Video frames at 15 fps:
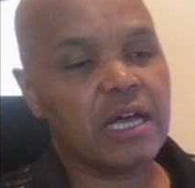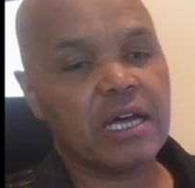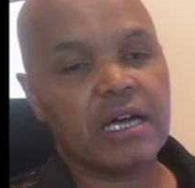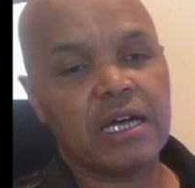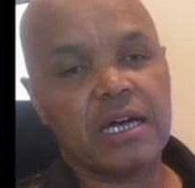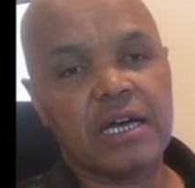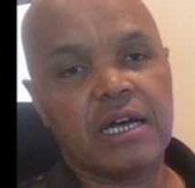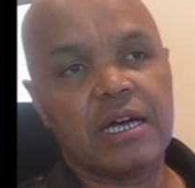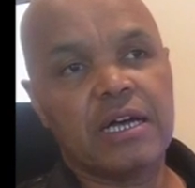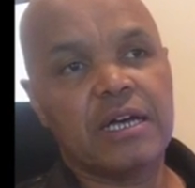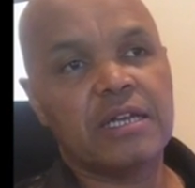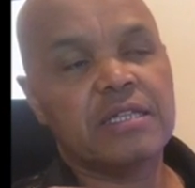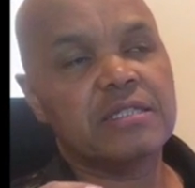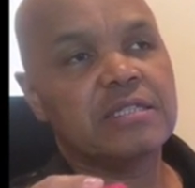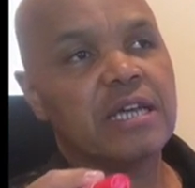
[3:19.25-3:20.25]

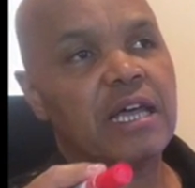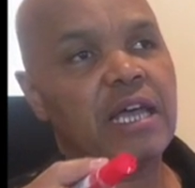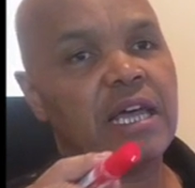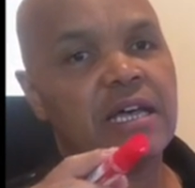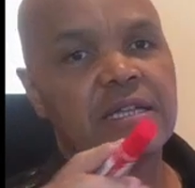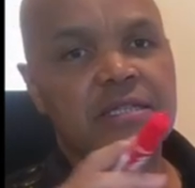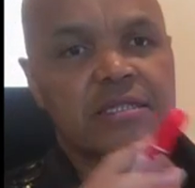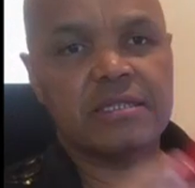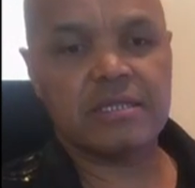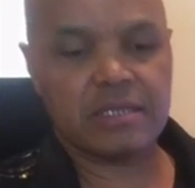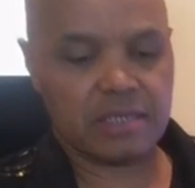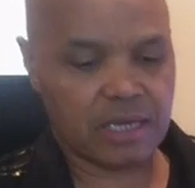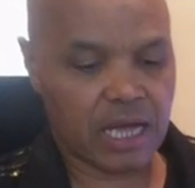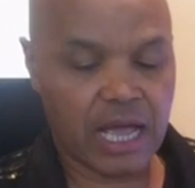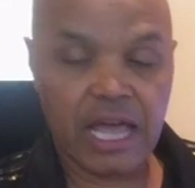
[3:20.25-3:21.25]
and then
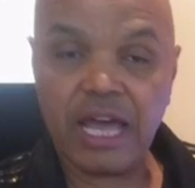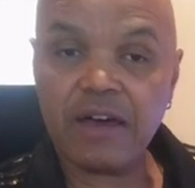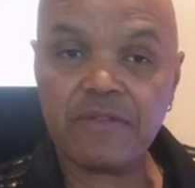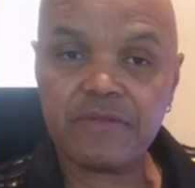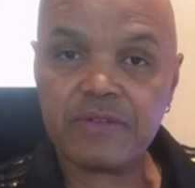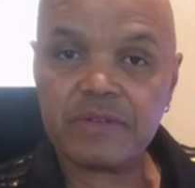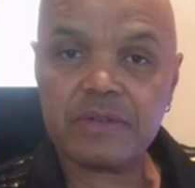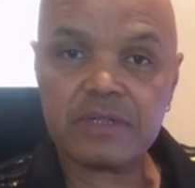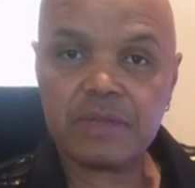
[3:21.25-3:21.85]
I have